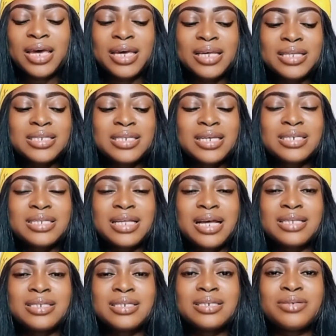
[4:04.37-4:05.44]
in the sense
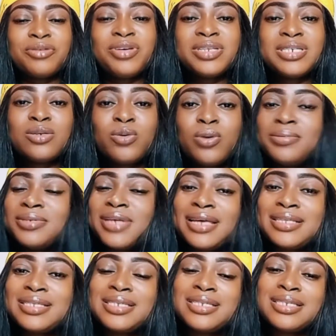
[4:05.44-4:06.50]
that creating a
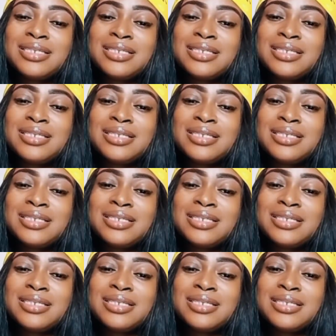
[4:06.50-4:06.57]
website